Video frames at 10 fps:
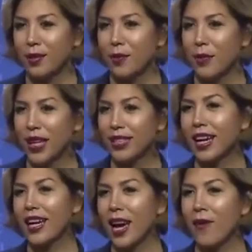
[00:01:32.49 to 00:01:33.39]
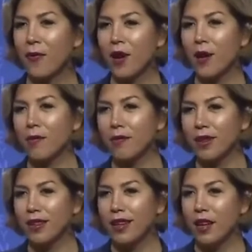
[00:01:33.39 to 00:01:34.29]
Because I come from
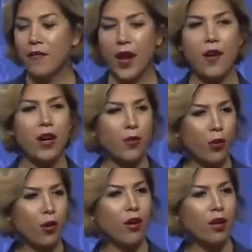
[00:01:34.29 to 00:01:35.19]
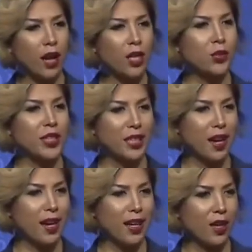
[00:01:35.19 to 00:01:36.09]
a very rural
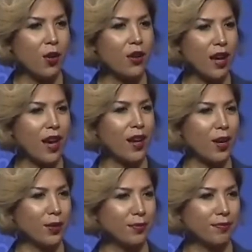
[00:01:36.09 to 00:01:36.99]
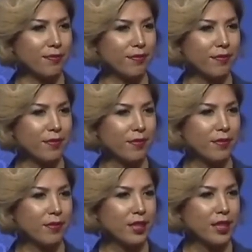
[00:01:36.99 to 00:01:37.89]
countryside in North Idaho.
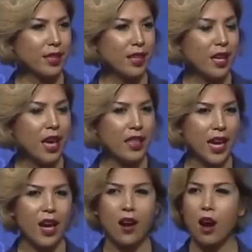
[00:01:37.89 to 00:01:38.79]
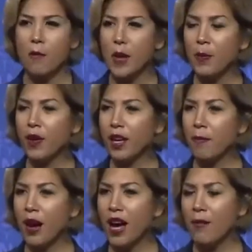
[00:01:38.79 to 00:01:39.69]
And there our people get
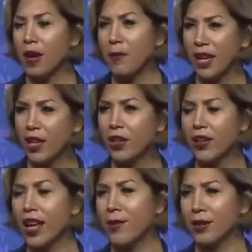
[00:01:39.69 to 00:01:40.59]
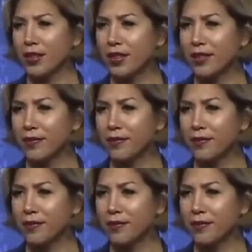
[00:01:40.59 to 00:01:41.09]
by being good neighbors.